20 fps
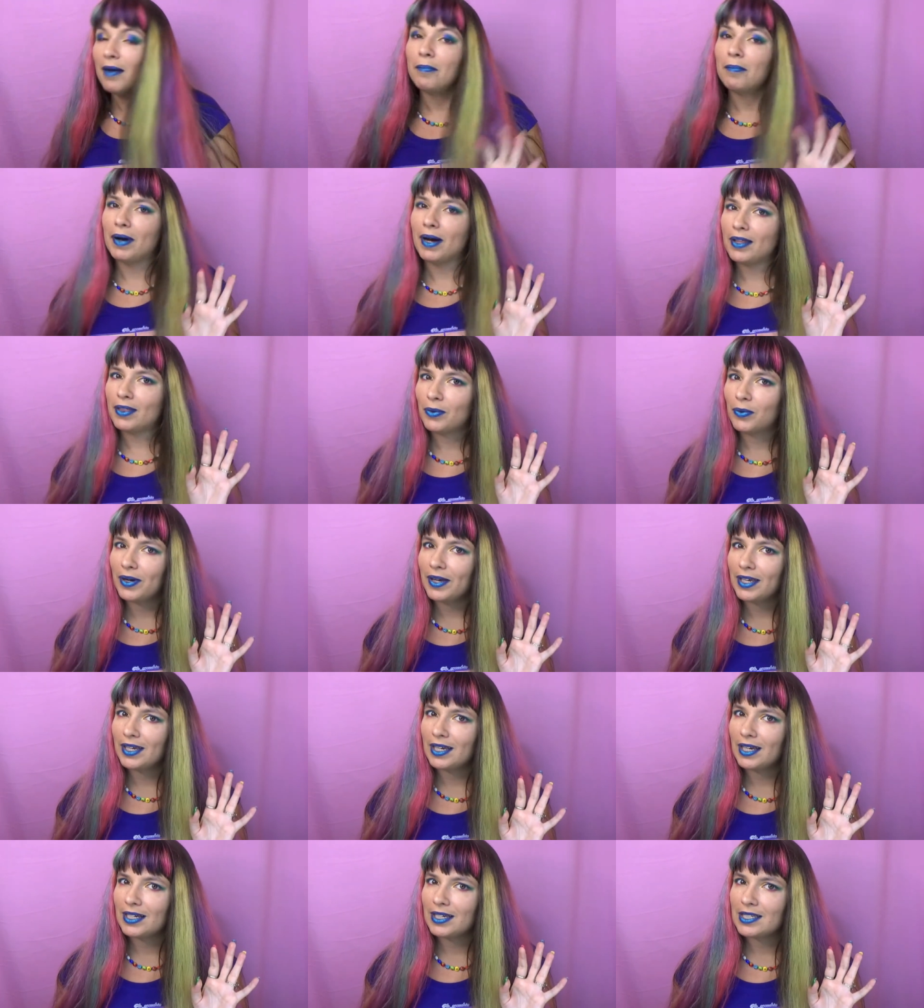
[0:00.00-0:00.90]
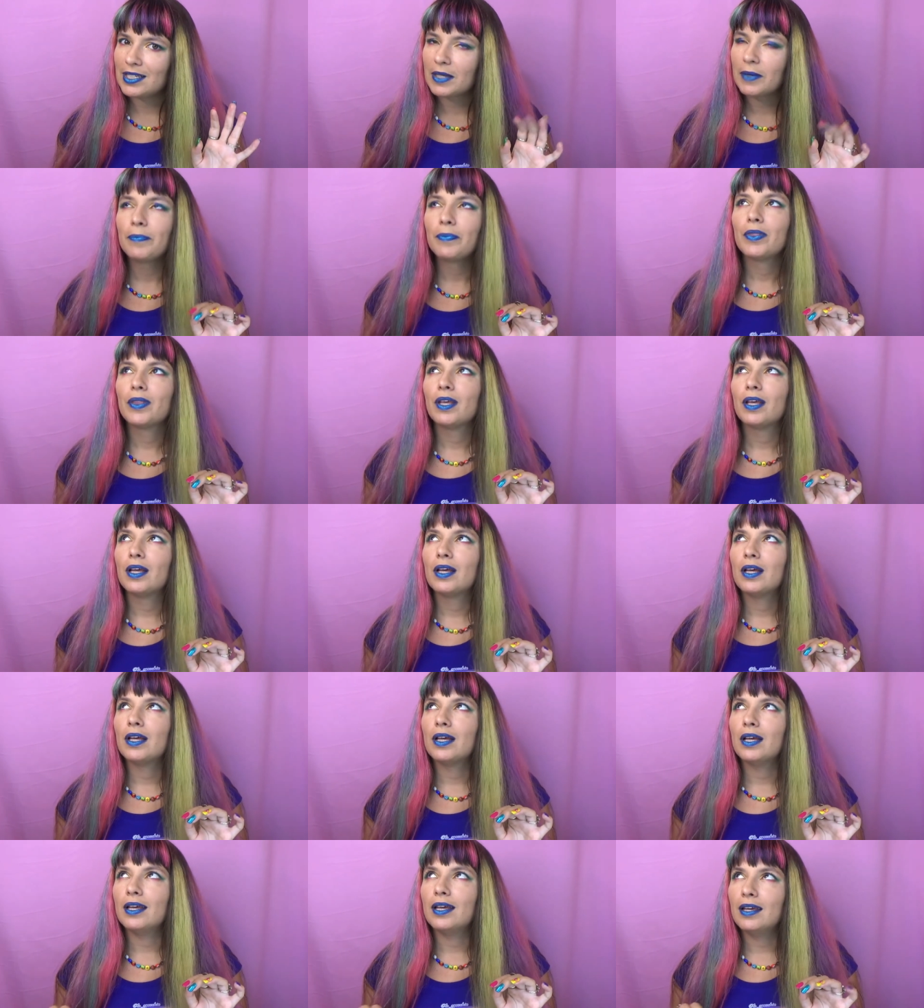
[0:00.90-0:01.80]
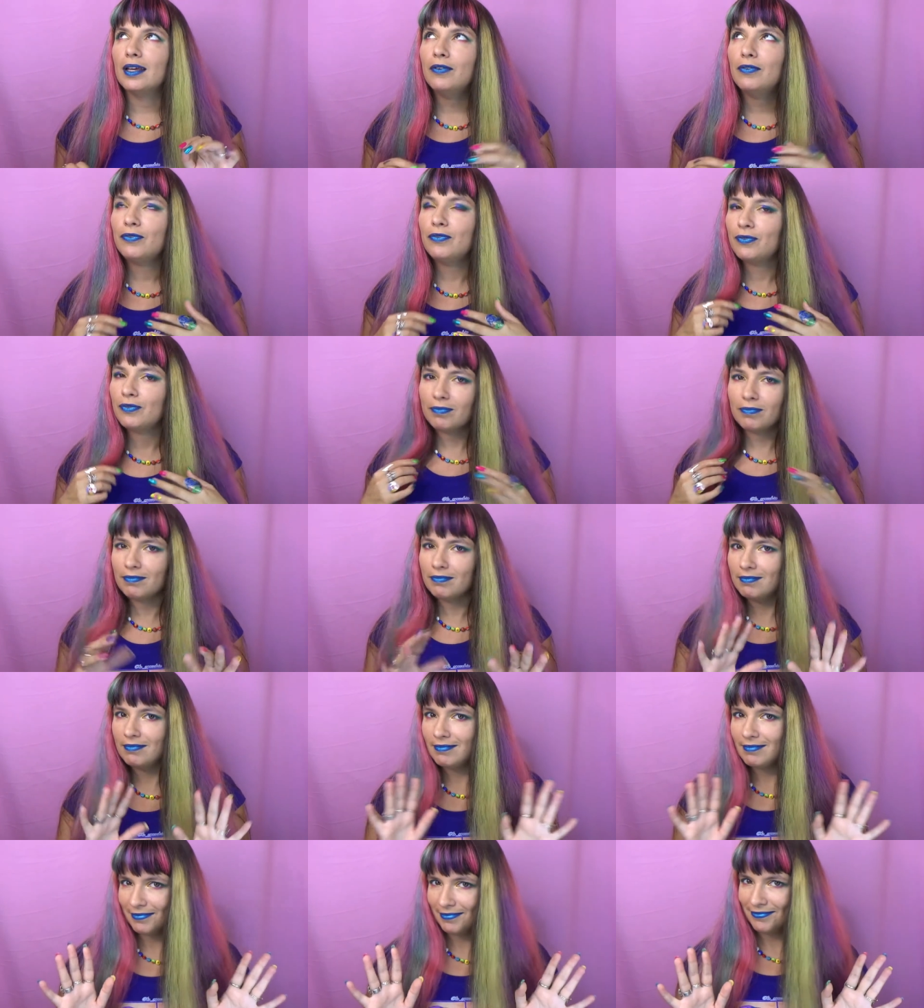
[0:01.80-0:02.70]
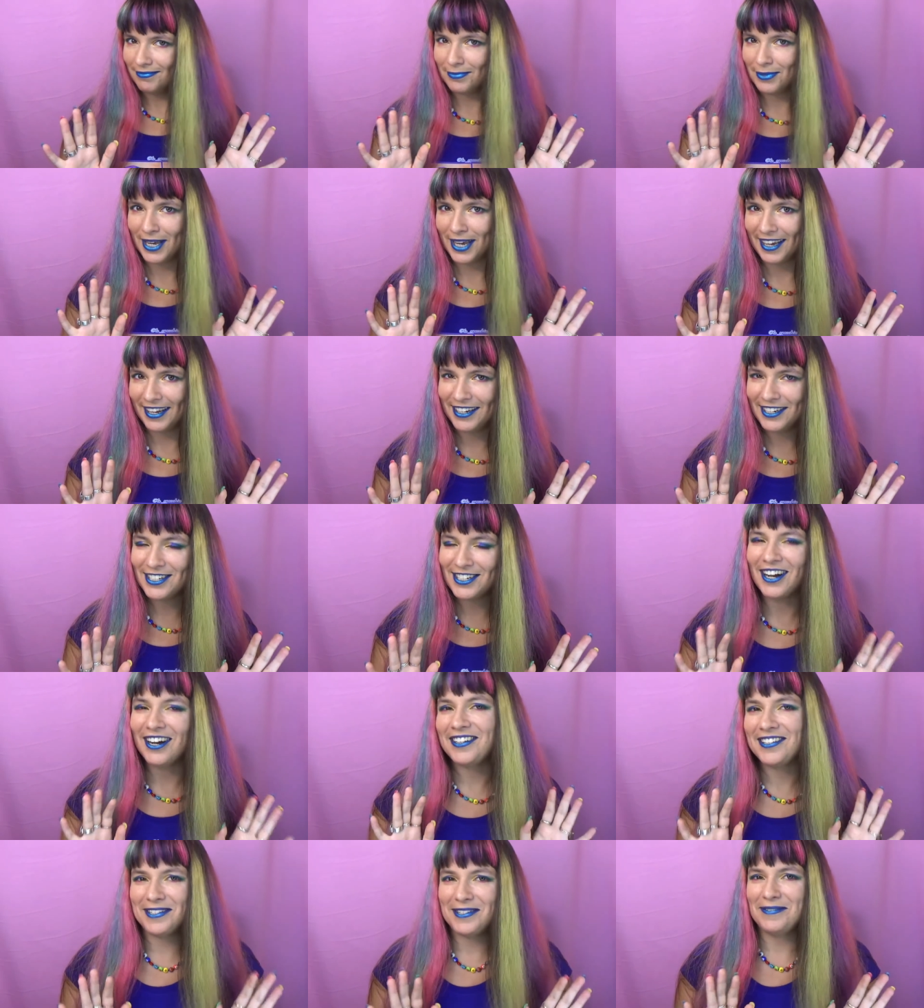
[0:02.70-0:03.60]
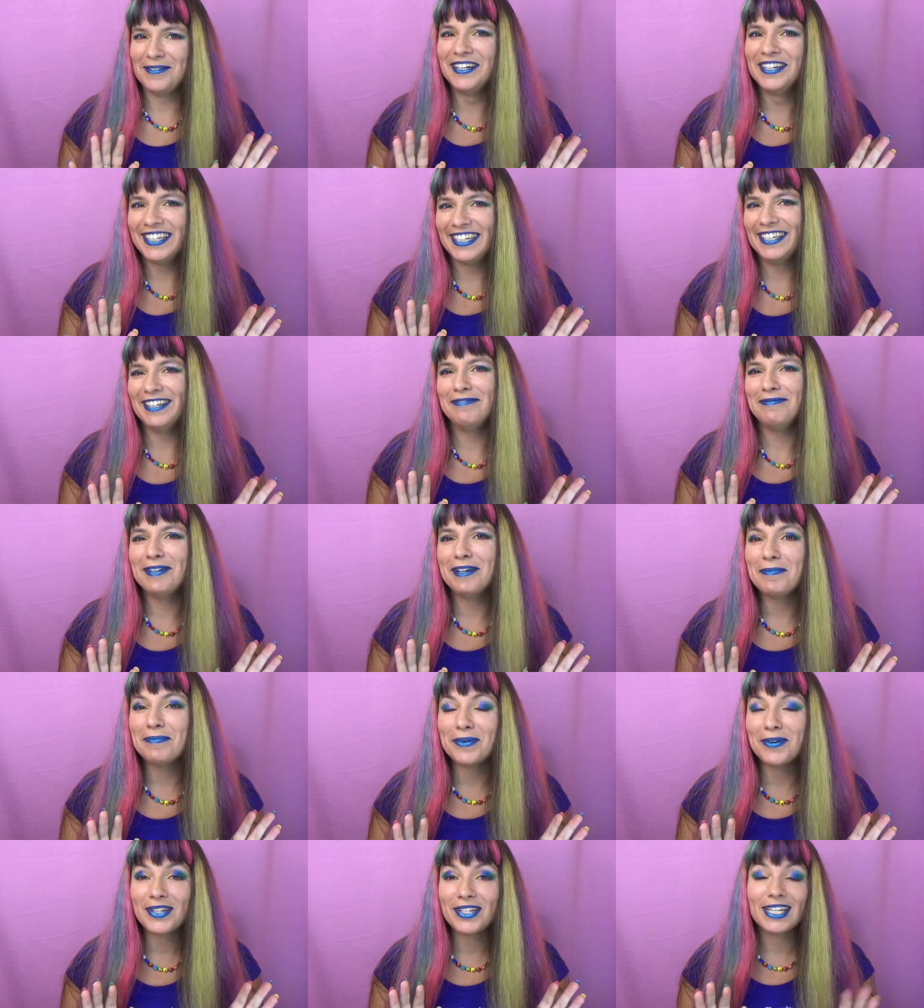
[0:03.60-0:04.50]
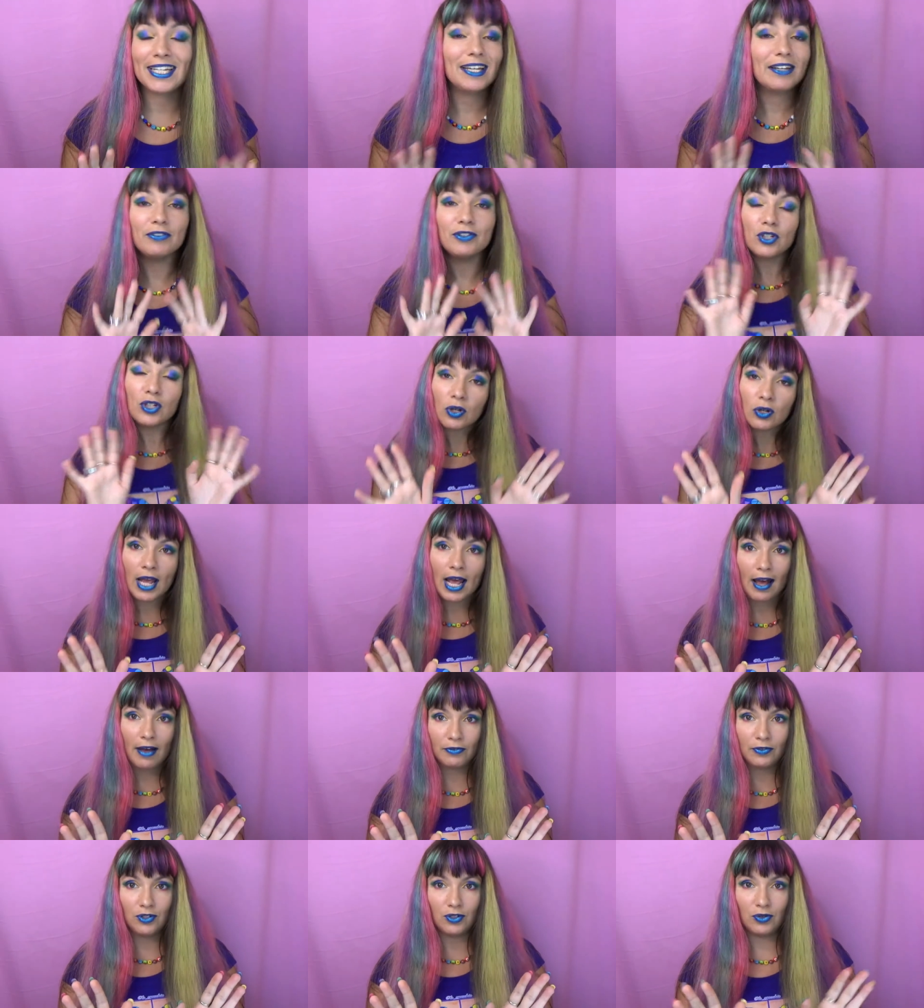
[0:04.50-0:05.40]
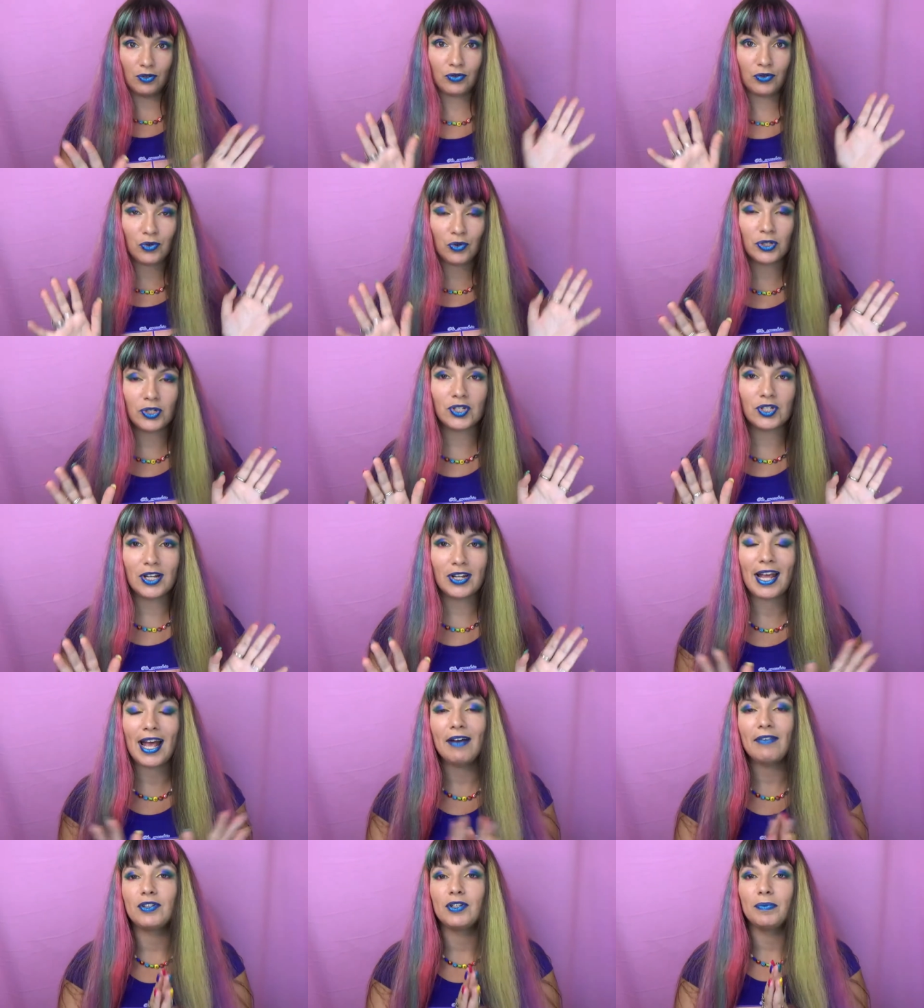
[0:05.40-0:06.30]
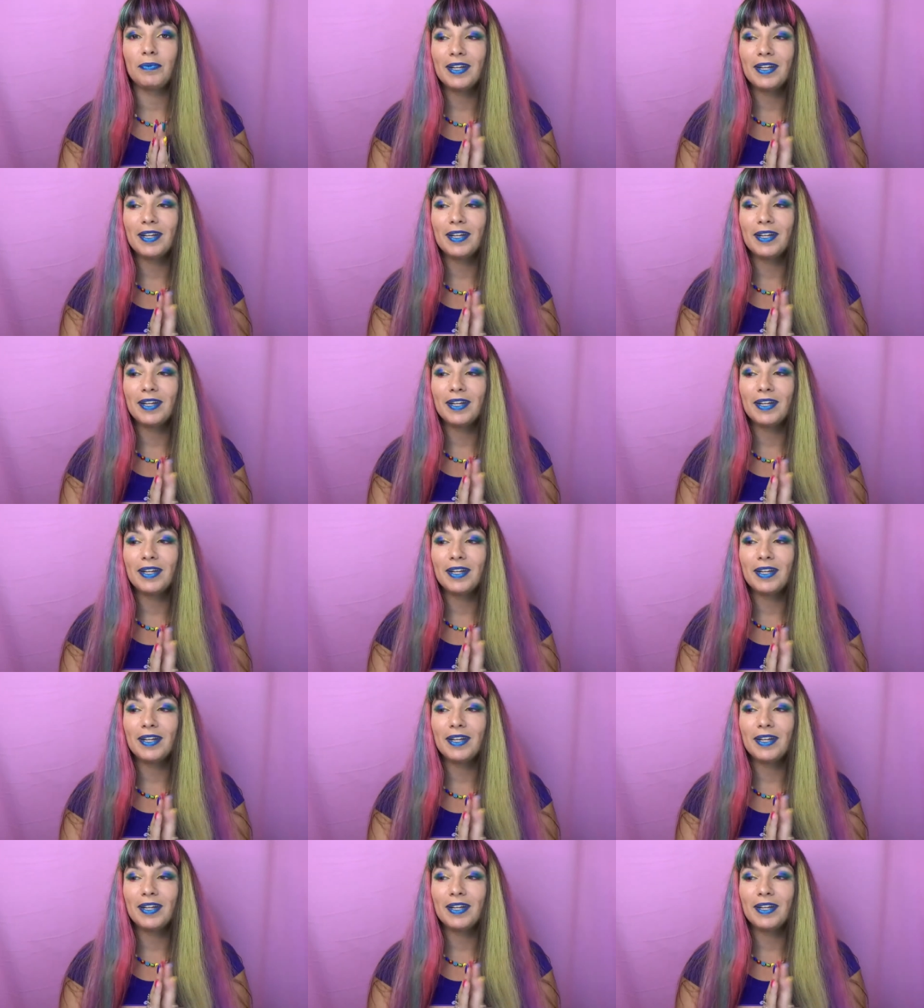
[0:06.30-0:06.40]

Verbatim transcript: By the way, guys, if by any chance you want to give me a birthday gift, you don't have to. Of course, you don't have to.